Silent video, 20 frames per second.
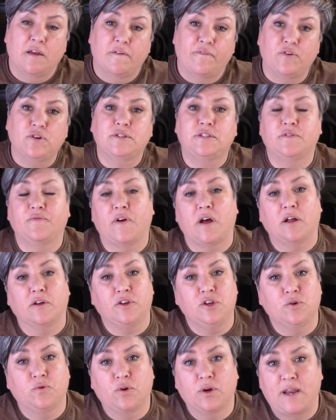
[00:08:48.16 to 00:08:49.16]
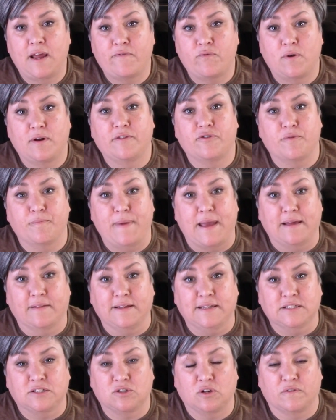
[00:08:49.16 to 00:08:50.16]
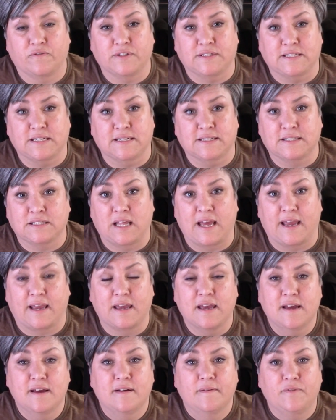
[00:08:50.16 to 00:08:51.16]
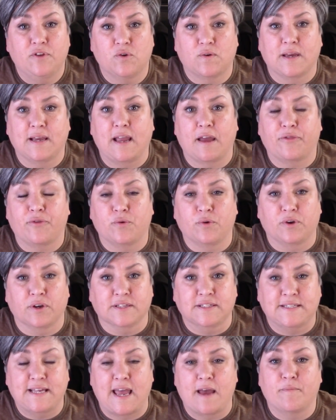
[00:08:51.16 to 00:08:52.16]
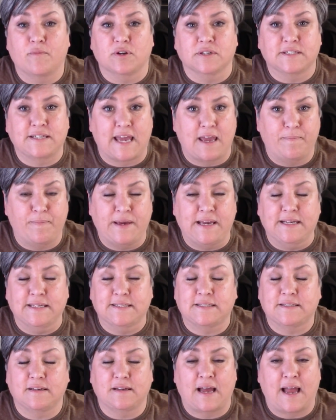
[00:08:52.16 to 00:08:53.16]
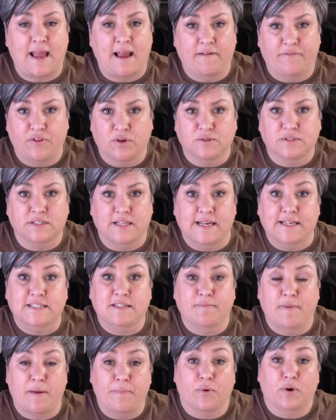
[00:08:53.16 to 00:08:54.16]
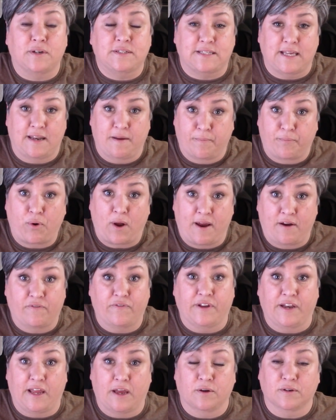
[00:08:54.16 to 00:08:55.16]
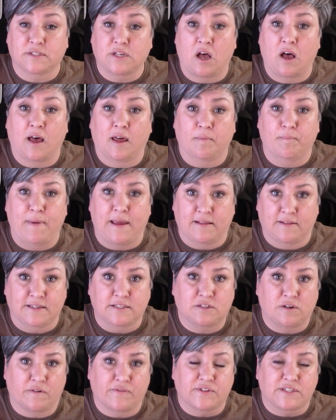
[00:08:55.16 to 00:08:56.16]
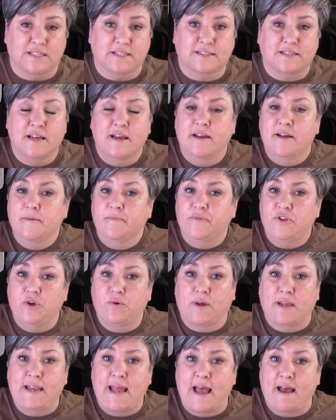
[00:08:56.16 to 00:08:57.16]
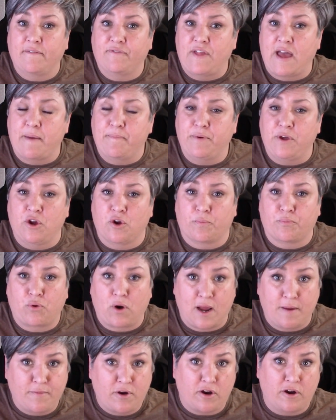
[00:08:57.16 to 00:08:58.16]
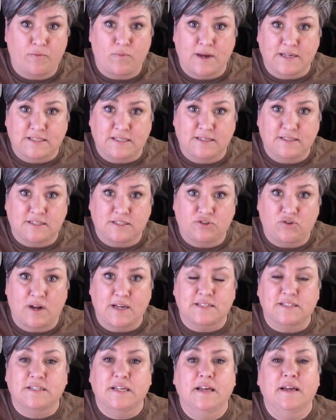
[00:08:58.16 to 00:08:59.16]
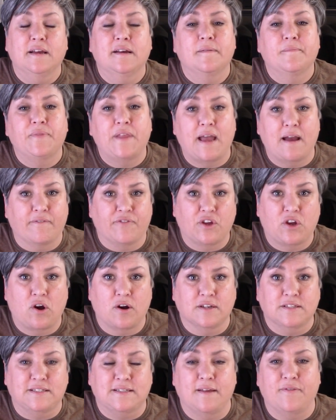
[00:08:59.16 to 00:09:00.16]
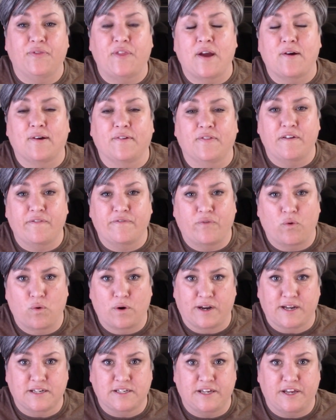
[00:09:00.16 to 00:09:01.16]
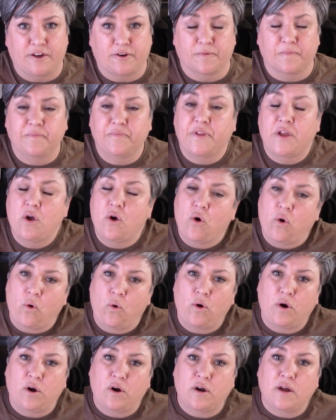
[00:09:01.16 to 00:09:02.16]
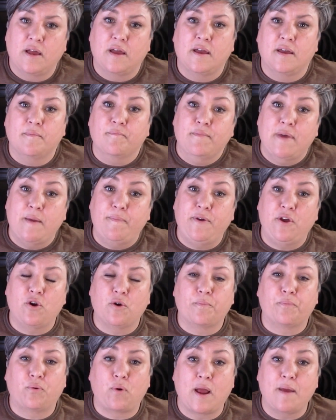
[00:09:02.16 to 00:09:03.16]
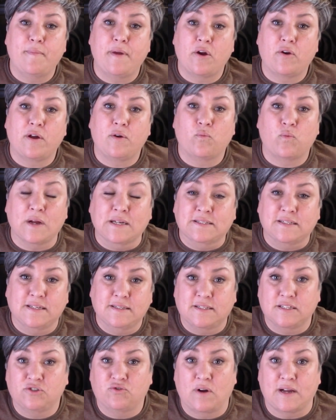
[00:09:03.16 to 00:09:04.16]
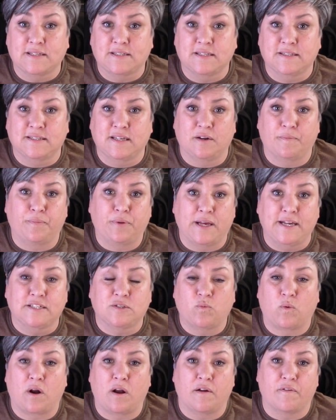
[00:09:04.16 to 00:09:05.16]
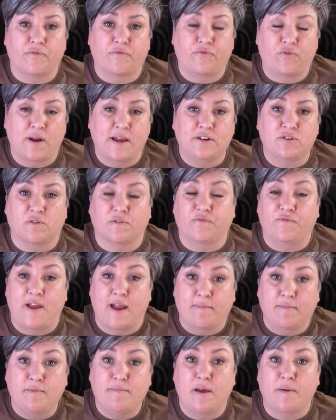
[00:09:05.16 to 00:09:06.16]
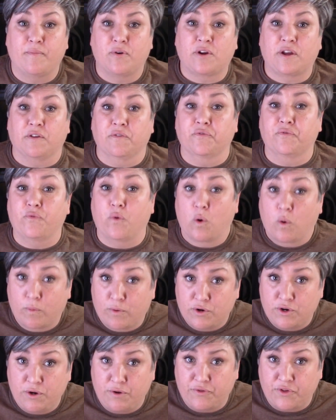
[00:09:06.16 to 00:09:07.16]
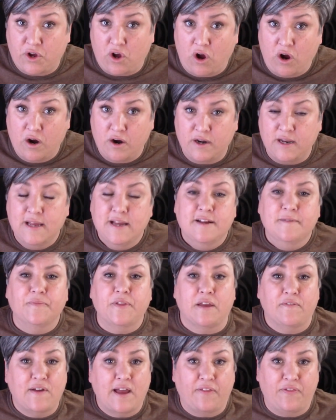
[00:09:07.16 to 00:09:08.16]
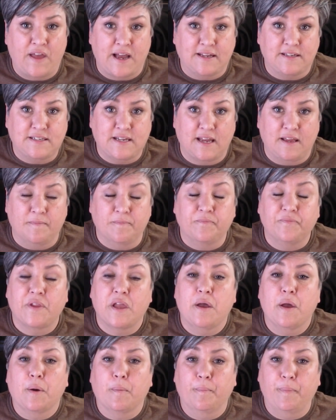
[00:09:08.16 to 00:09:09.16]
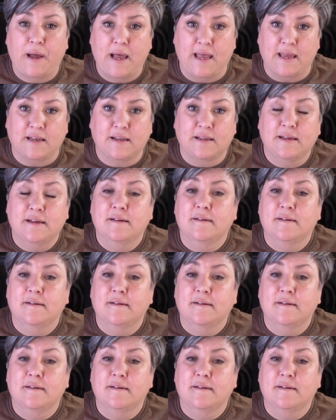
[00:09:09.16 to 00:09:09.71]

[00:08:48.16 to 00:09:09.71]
First of all, you could have one of the mailing services like you can get through Good Sam or Escapees. I have those links in my books and in prior videos on mailing services. You can have that be your primary residence address, have the card sent there, forward it to you. Or maybe your primary residence address is at a place where a friend or family member can forward you the card. I've had that done. But